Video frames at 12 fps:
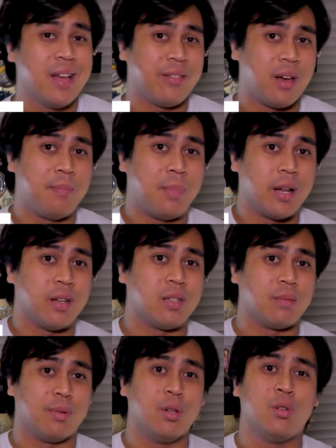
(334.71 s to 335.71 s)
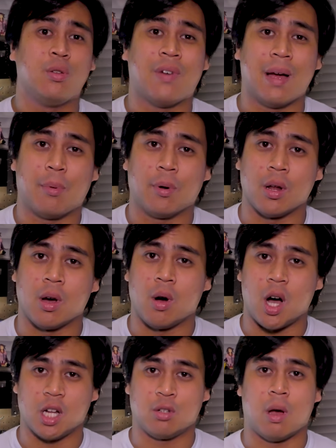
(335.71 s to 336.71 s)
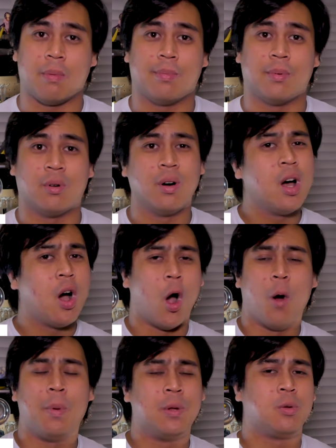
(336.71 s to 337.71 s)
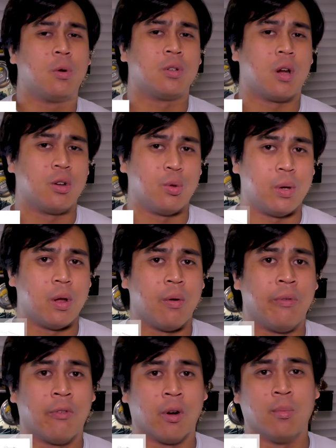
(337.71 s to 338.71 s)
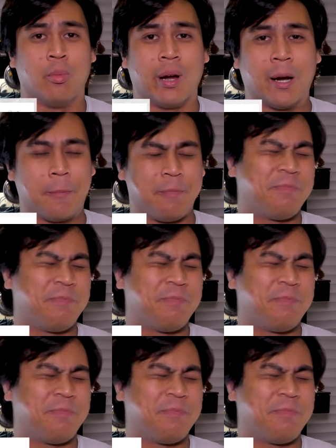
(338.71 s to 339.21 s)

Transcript: thumb buttons, Bluetooth five point oh, hot swappable, open source Arduino firmware.